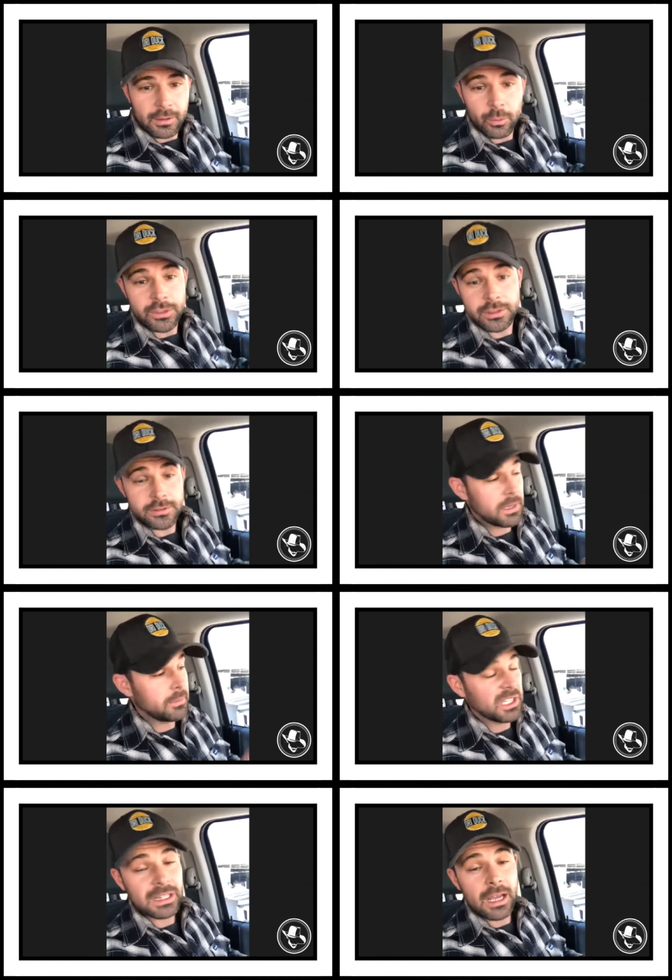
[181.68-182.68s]
which is
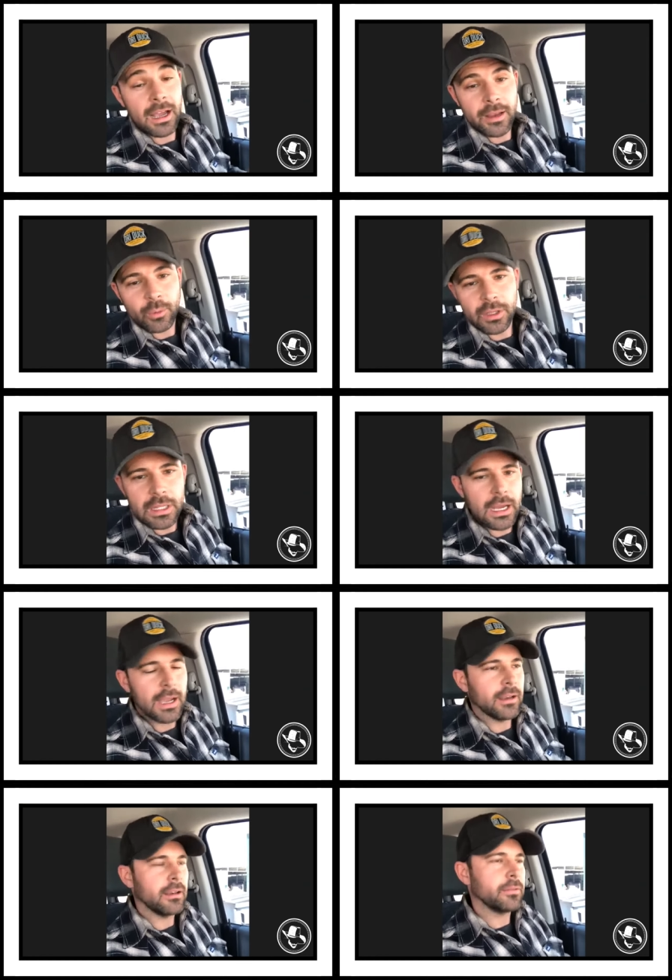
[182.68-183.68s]
maybe a line, one
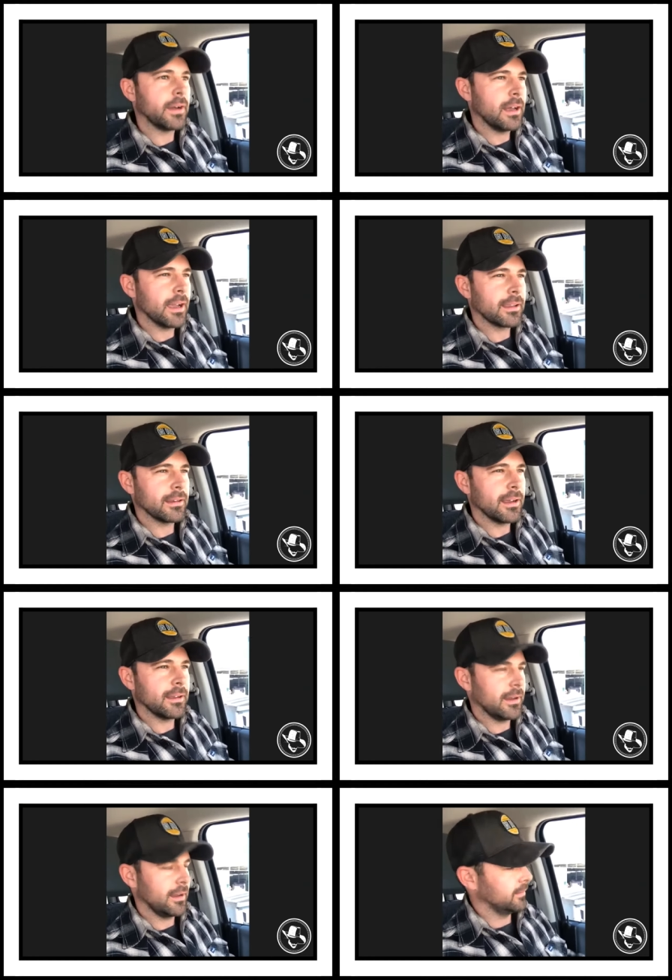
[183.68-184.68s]
line, and if I like it, I I'll,